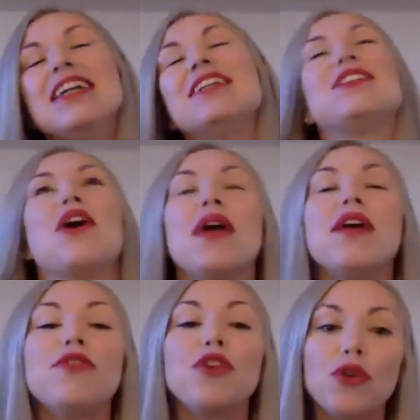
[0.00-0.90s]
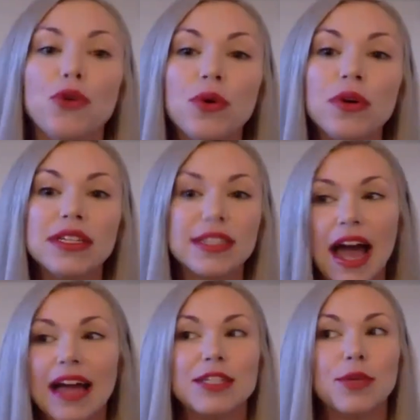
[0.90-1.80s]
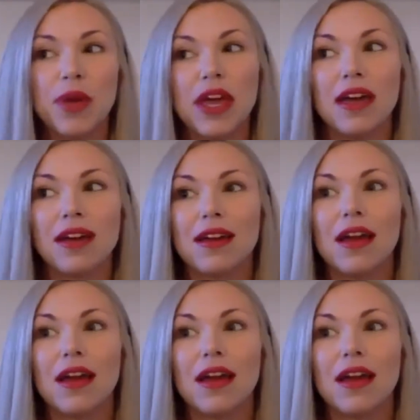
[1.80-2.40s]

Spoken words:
So if you decide to pick,